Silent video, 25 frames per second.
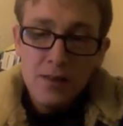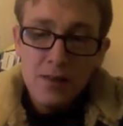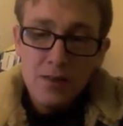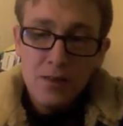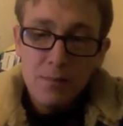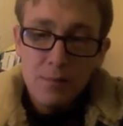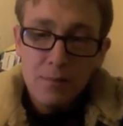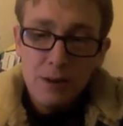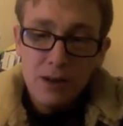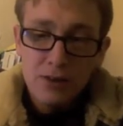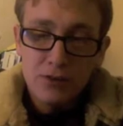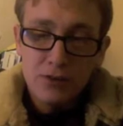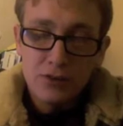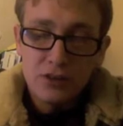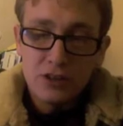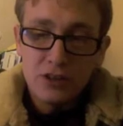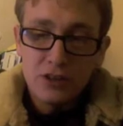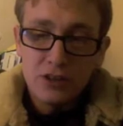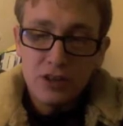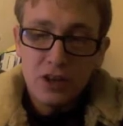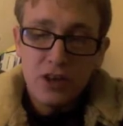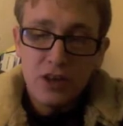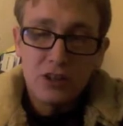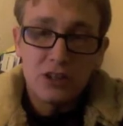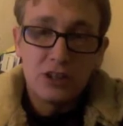battery should
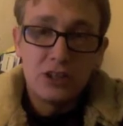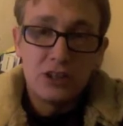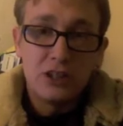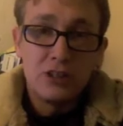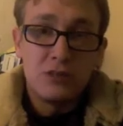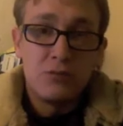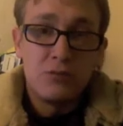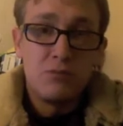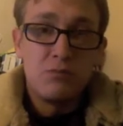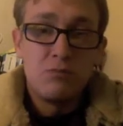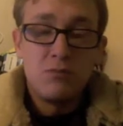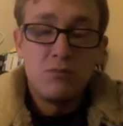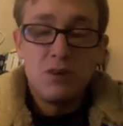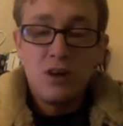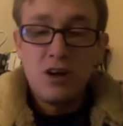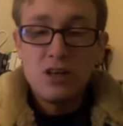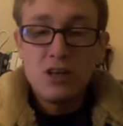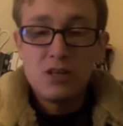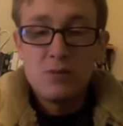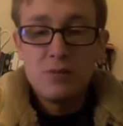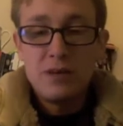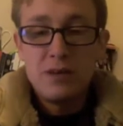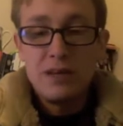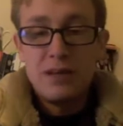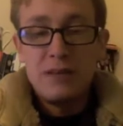last
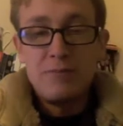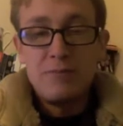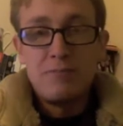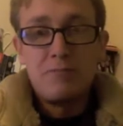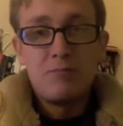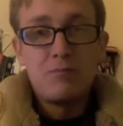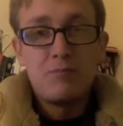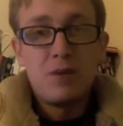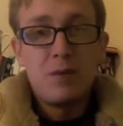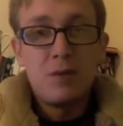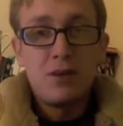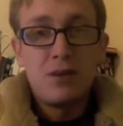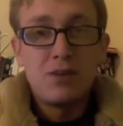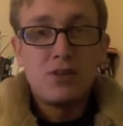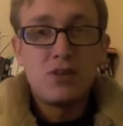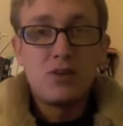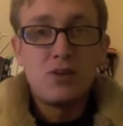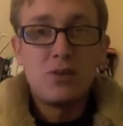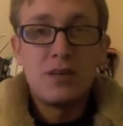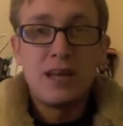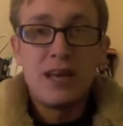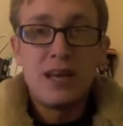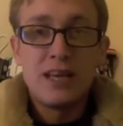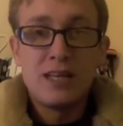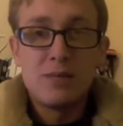me about 2
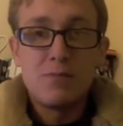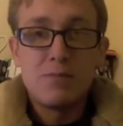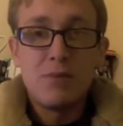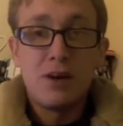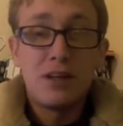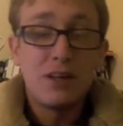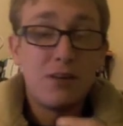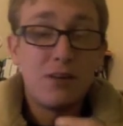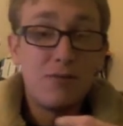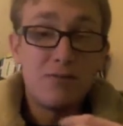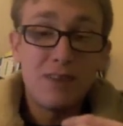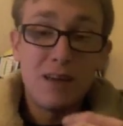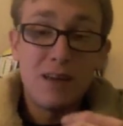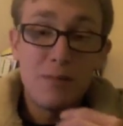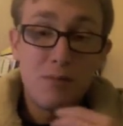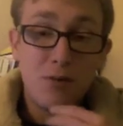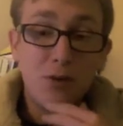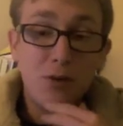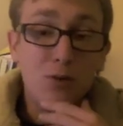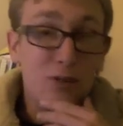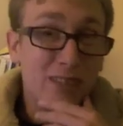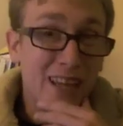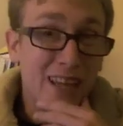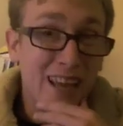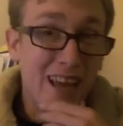days, but I don't vape it
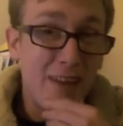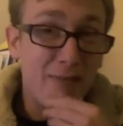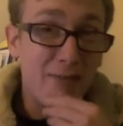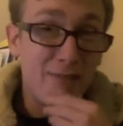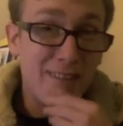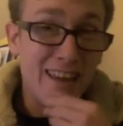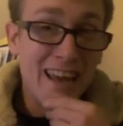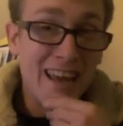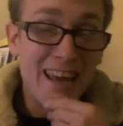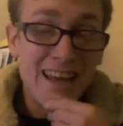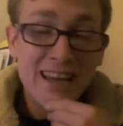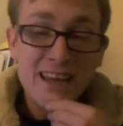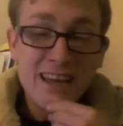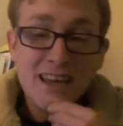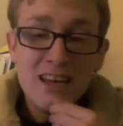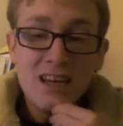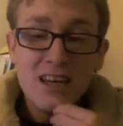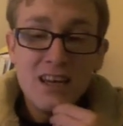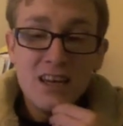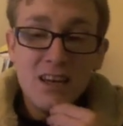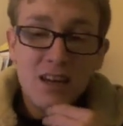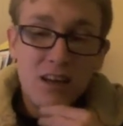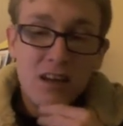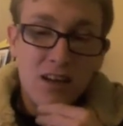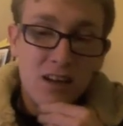all day every day.
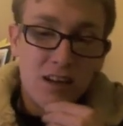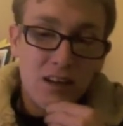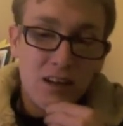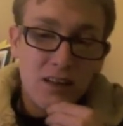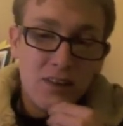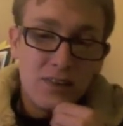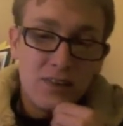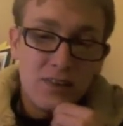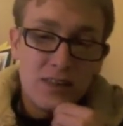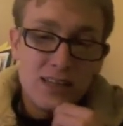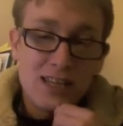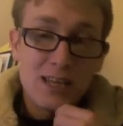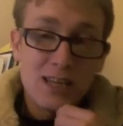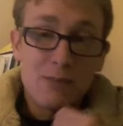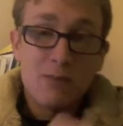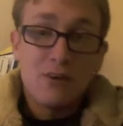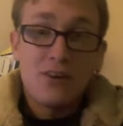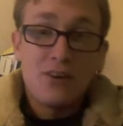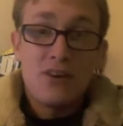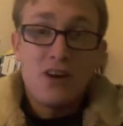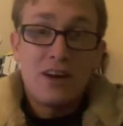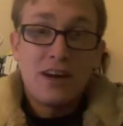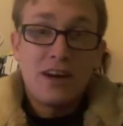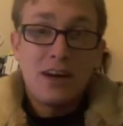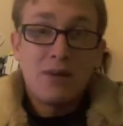It could take about
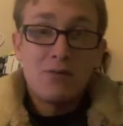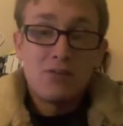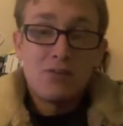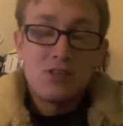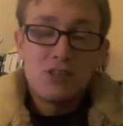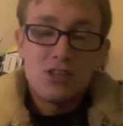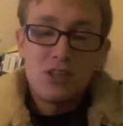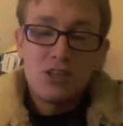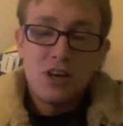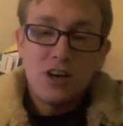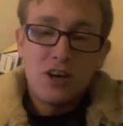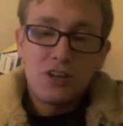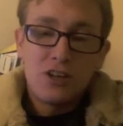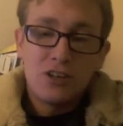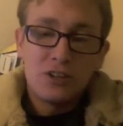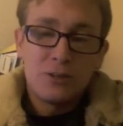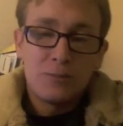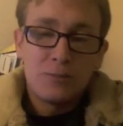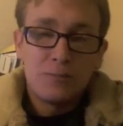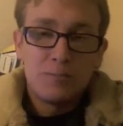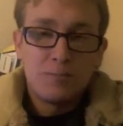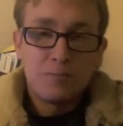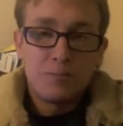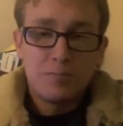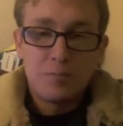9 hours to charge,
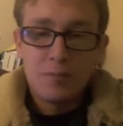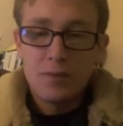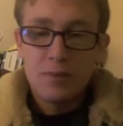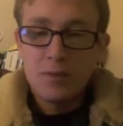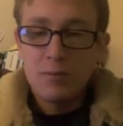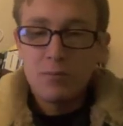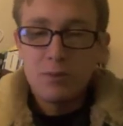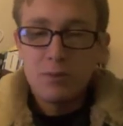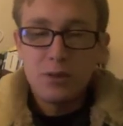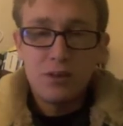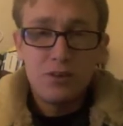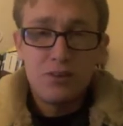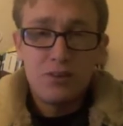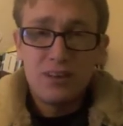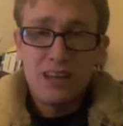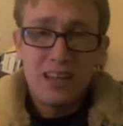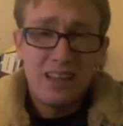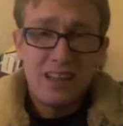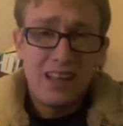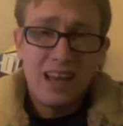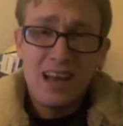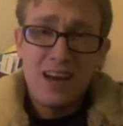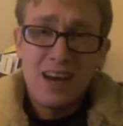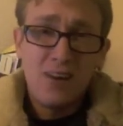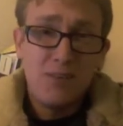but you'll get
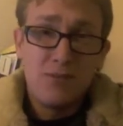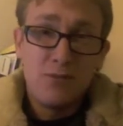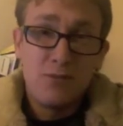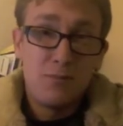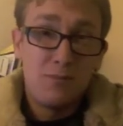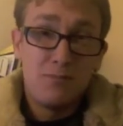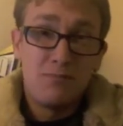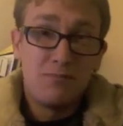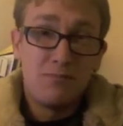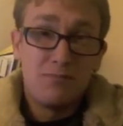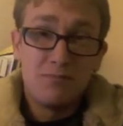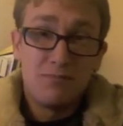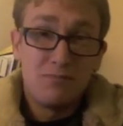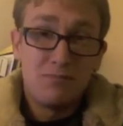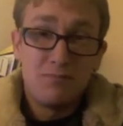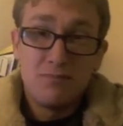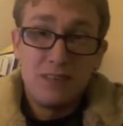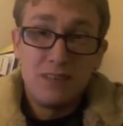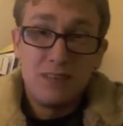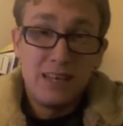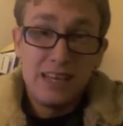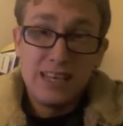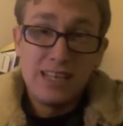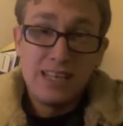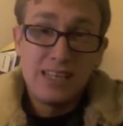that out of them
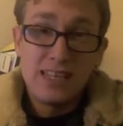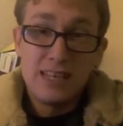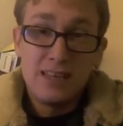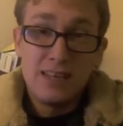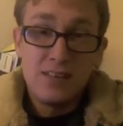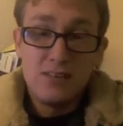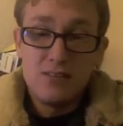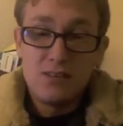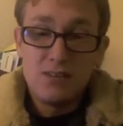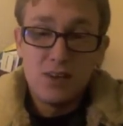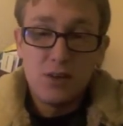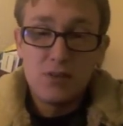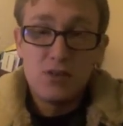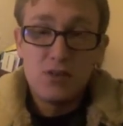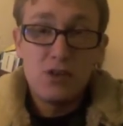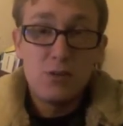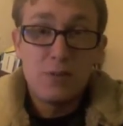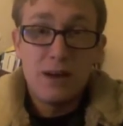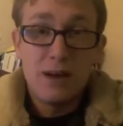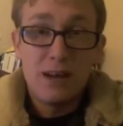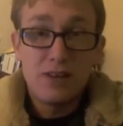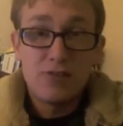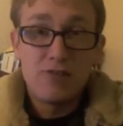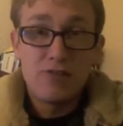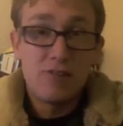easy. So 2
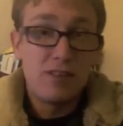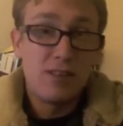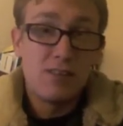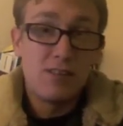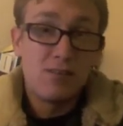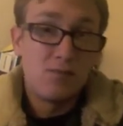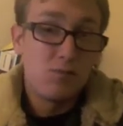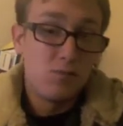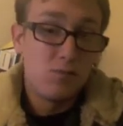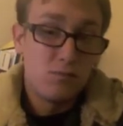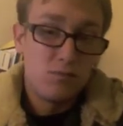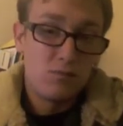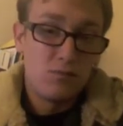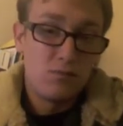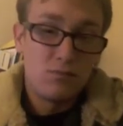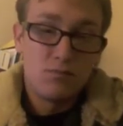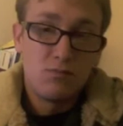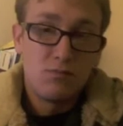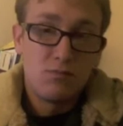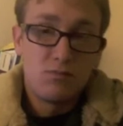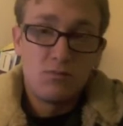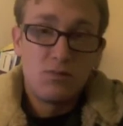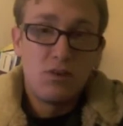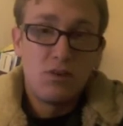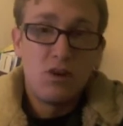batteries,
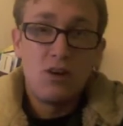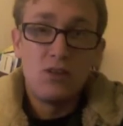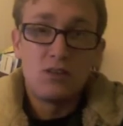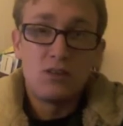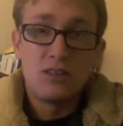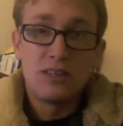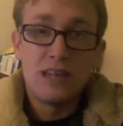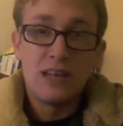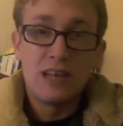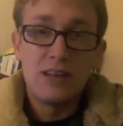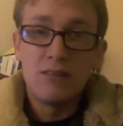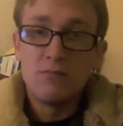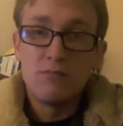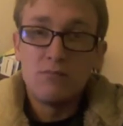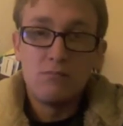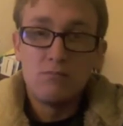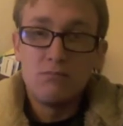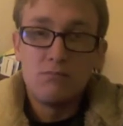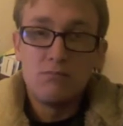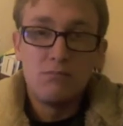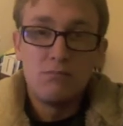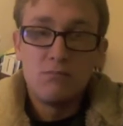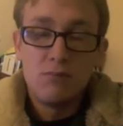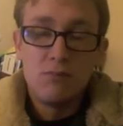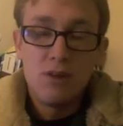alternate them,
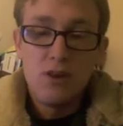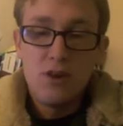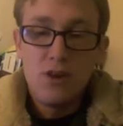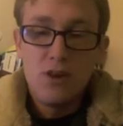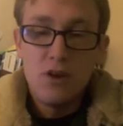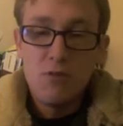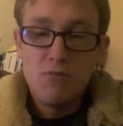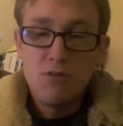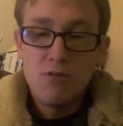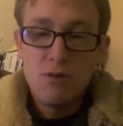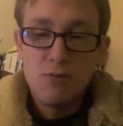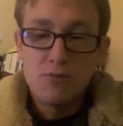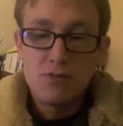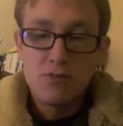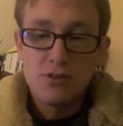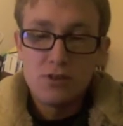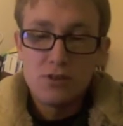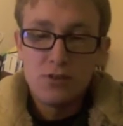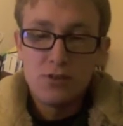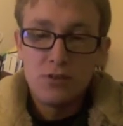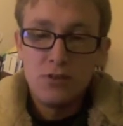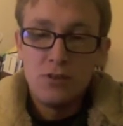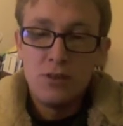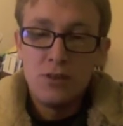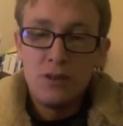no problems at all.